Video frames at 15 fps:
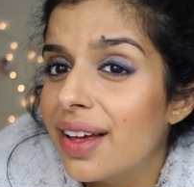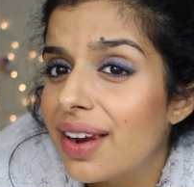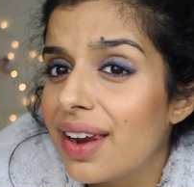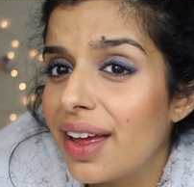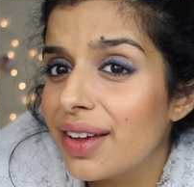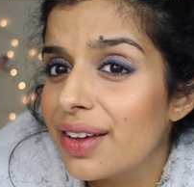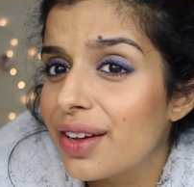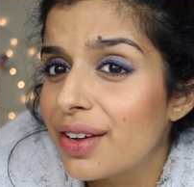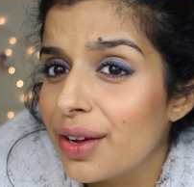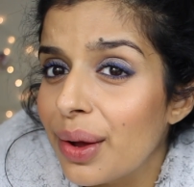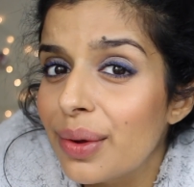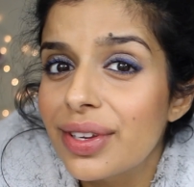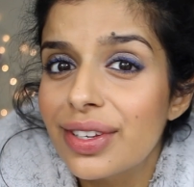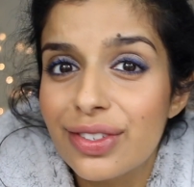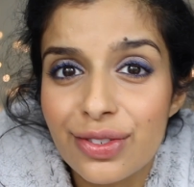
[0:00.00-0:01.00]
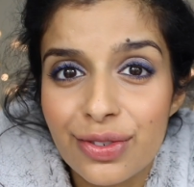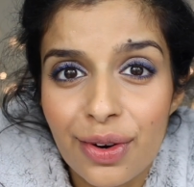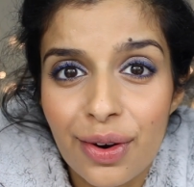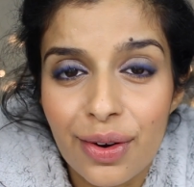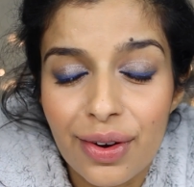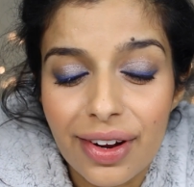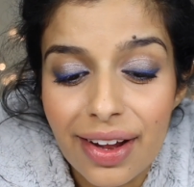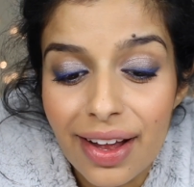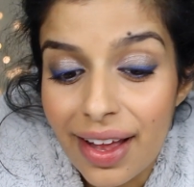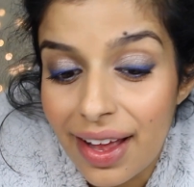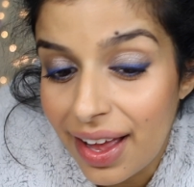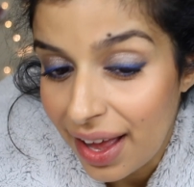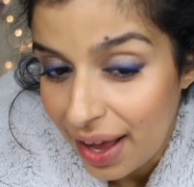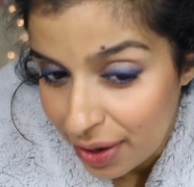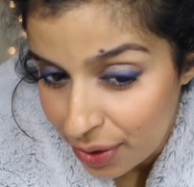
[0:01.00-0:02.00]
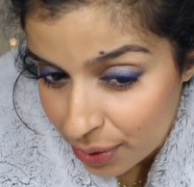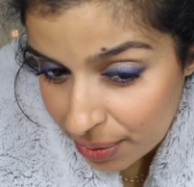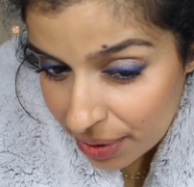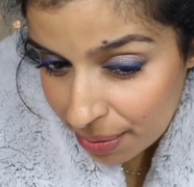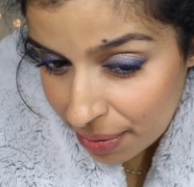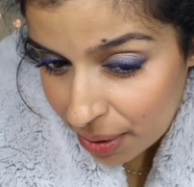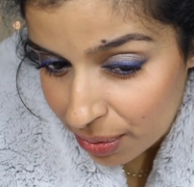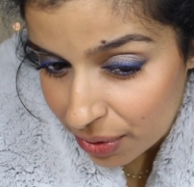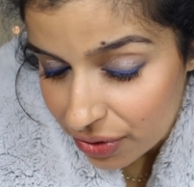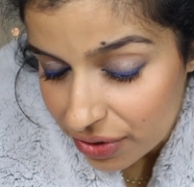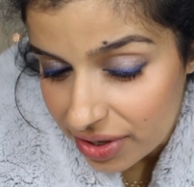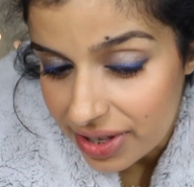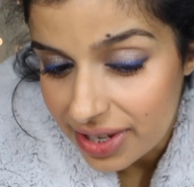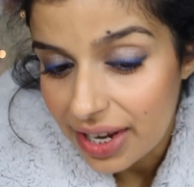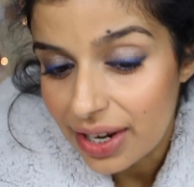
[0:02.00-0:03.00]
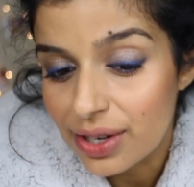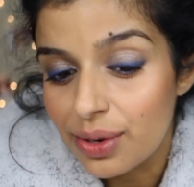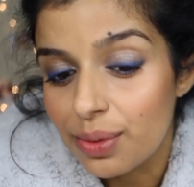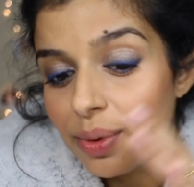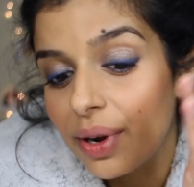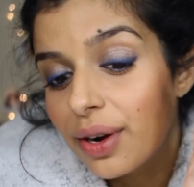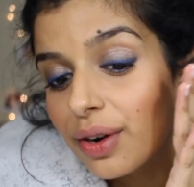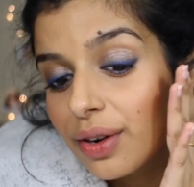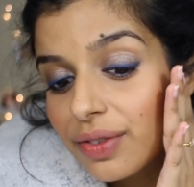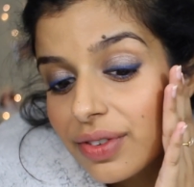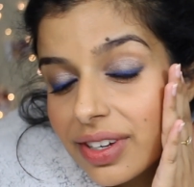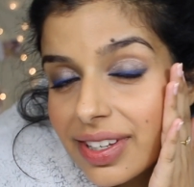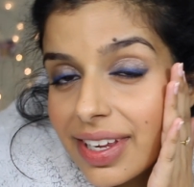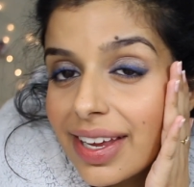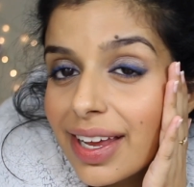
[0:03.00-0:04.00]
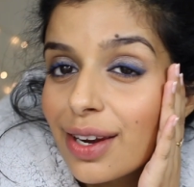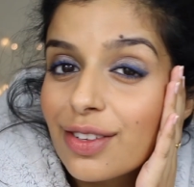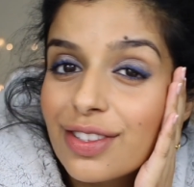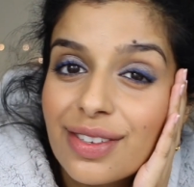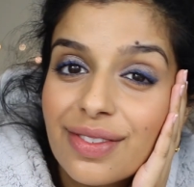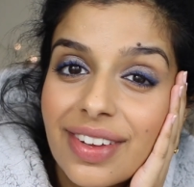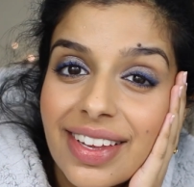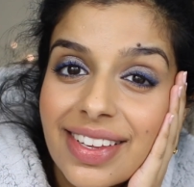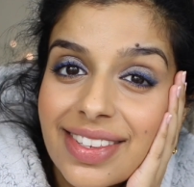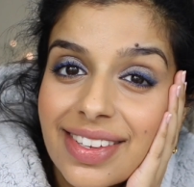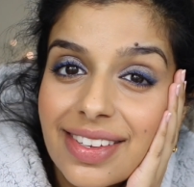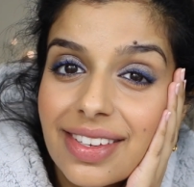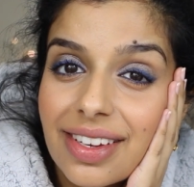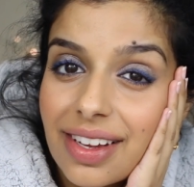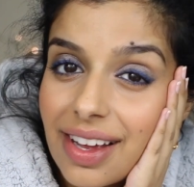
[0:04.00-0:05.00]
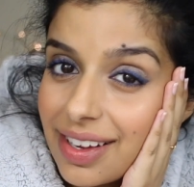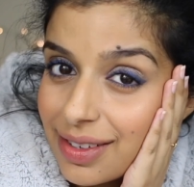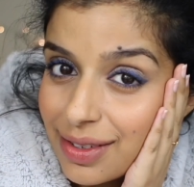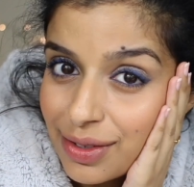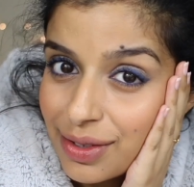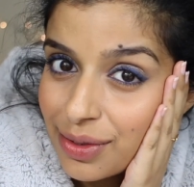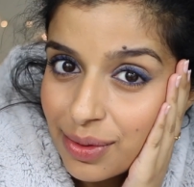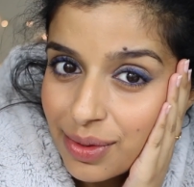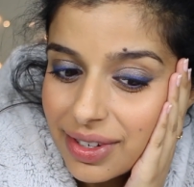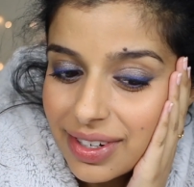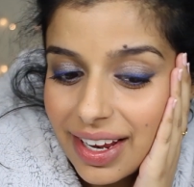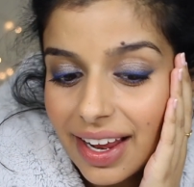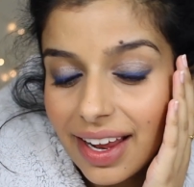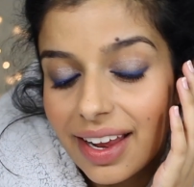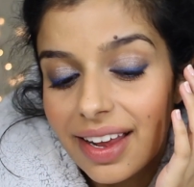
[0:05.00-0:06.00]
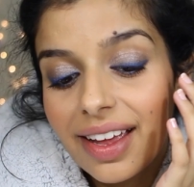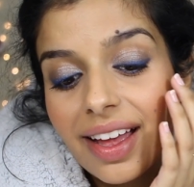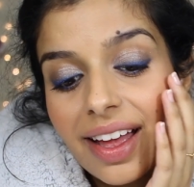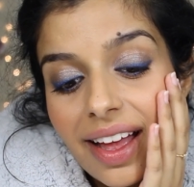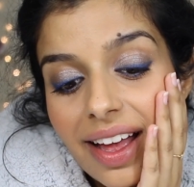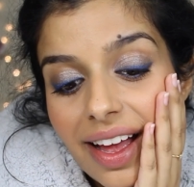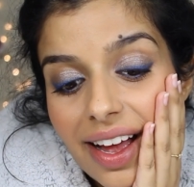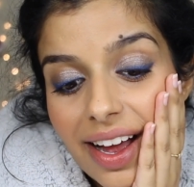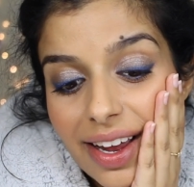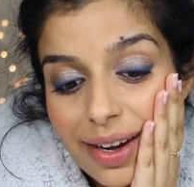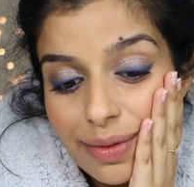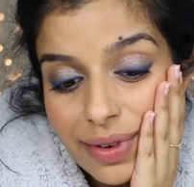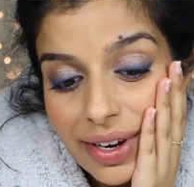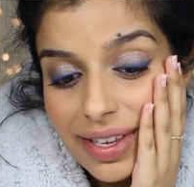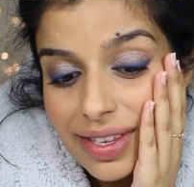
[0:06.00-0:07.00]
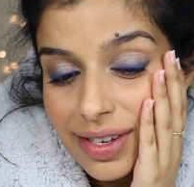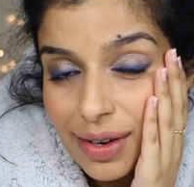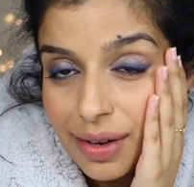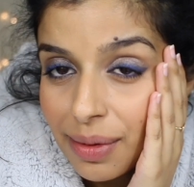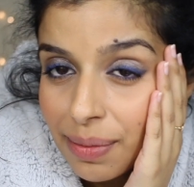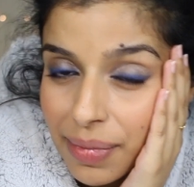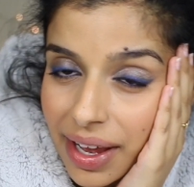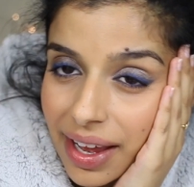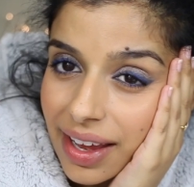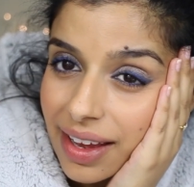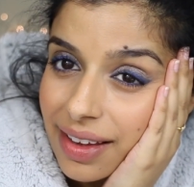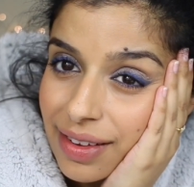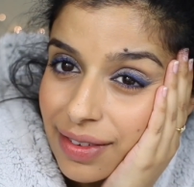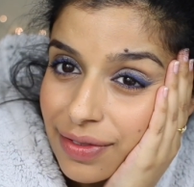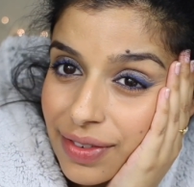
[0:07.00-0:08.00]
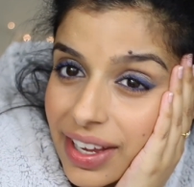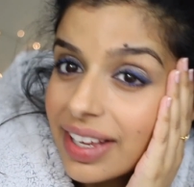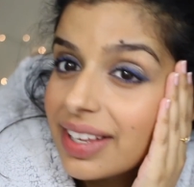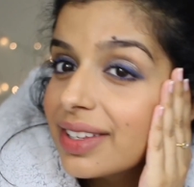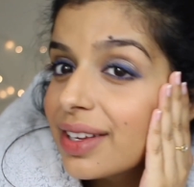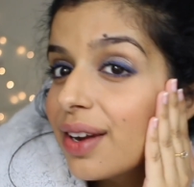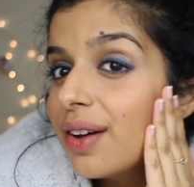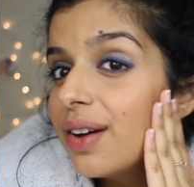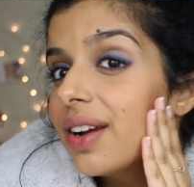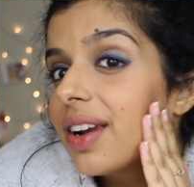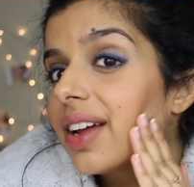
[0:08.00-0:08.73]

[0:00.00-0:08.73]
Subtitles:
like going strong. Normally my bronzers tend to wear off because I get lots of kisses and cuddles through the day. I rest on my face a lot.